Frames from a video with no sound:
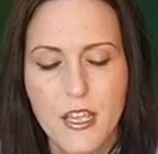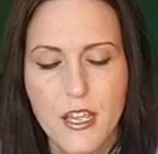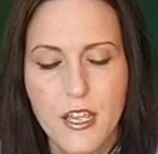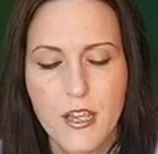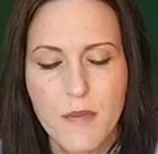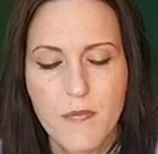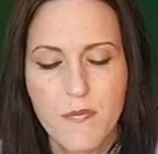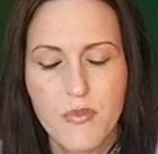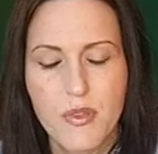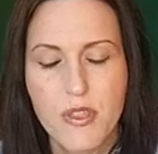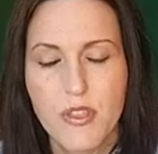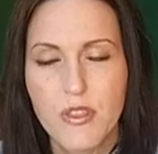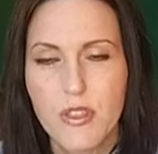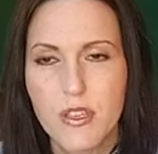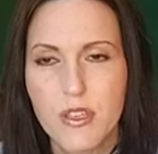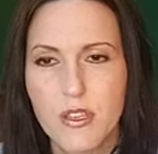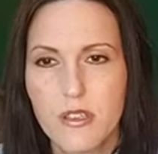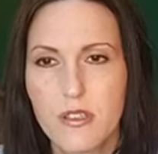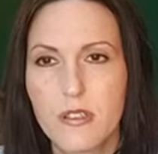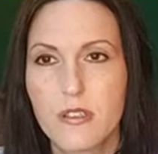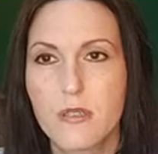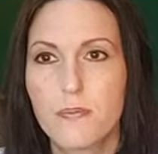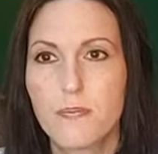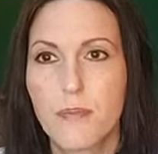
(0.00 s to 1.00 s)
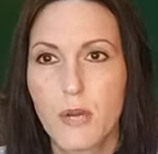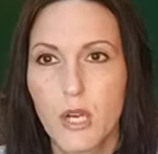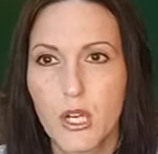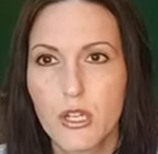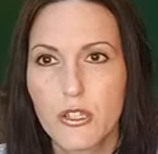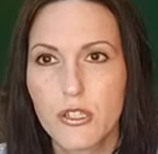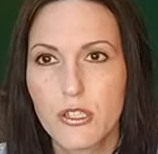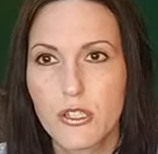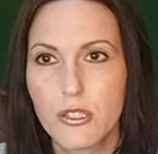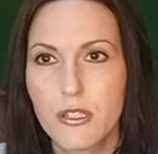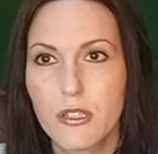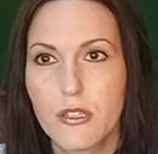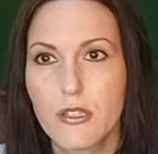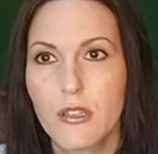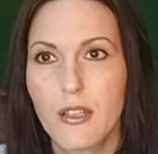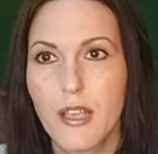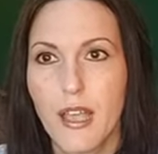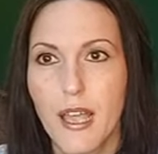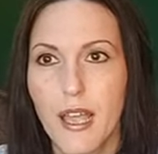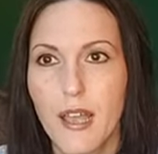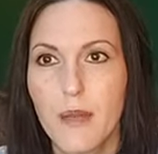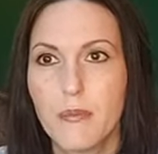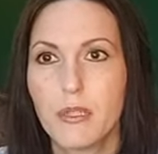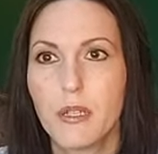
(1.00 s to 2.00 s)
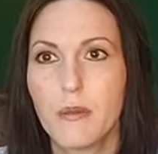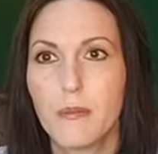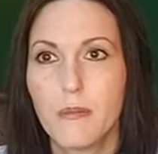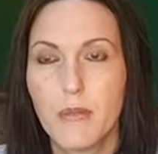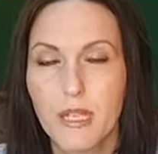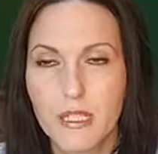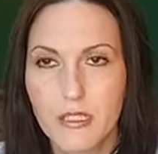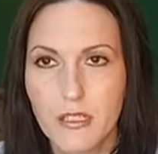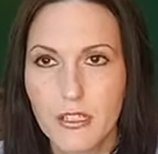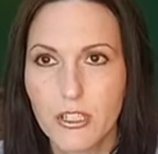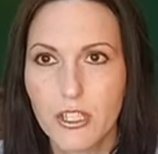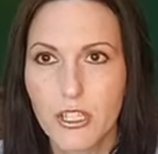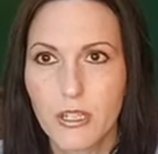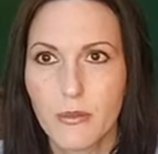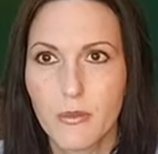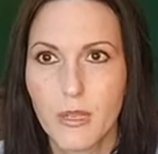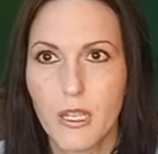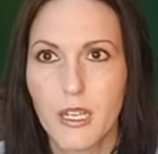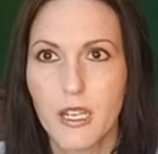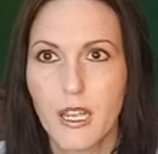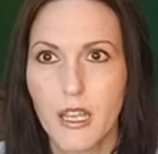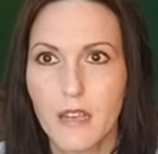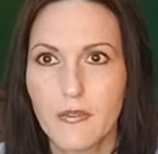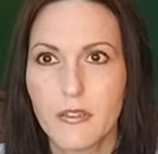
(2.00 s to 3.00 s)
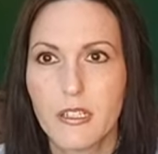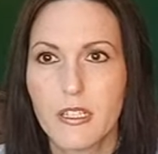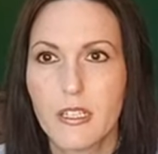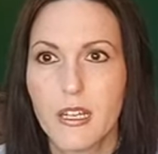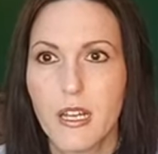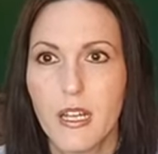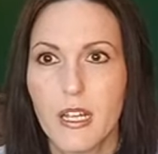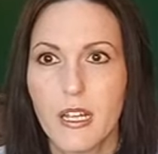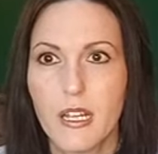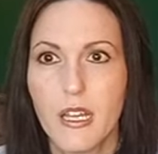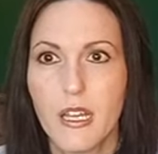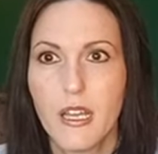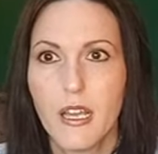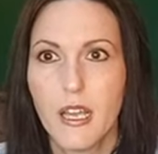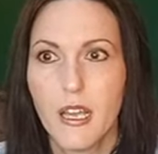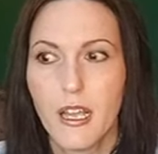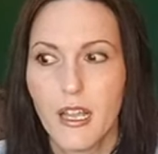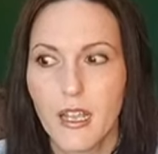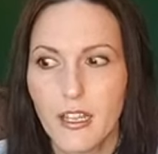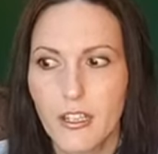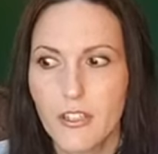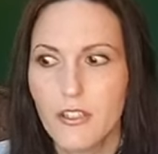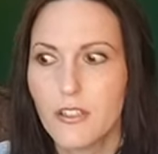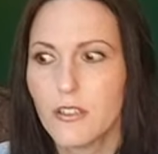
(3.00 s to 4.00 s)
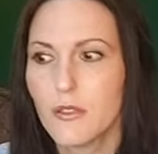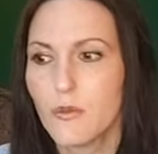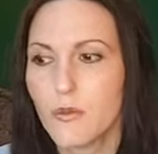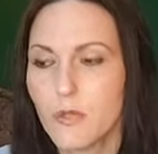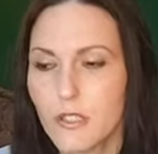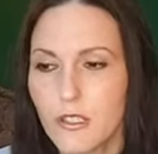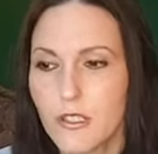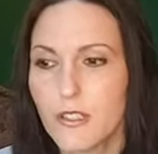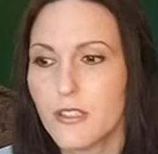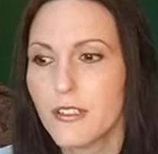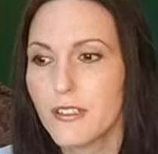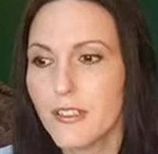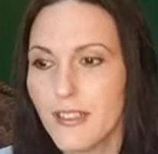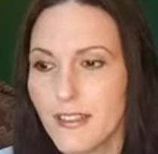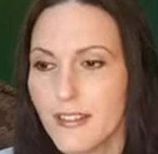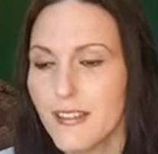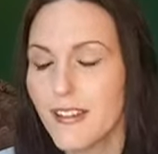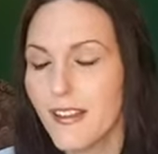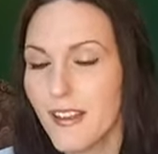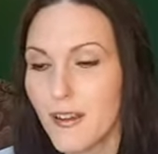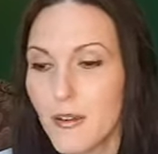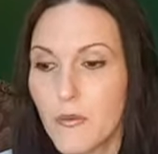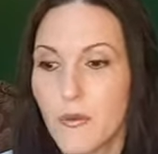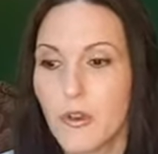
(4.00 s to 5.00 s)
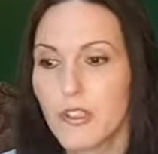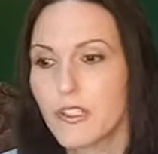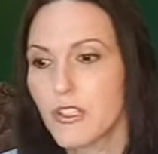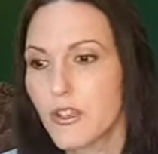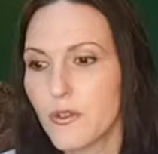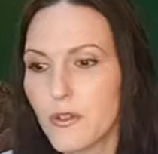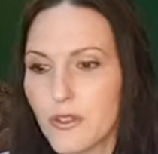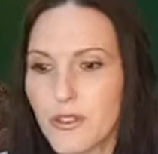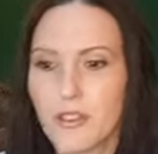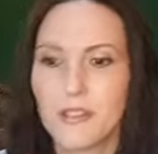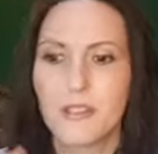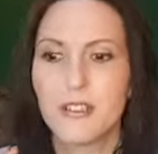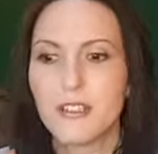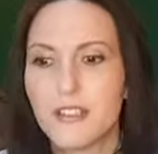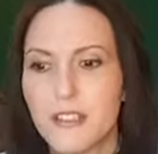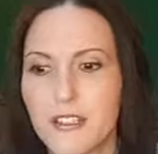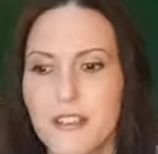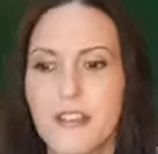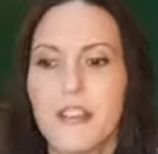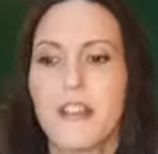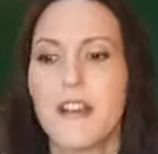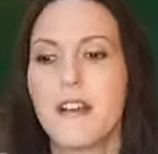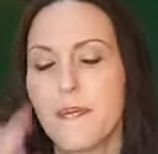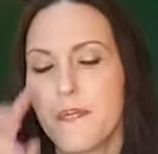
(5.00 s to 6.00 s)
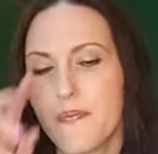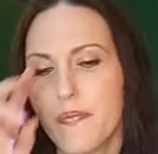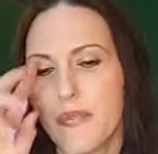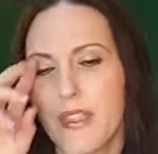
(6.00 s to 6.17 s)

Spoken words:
But this person kept messaging me every day, how you doing, what are you doing, what's going on, da da da da.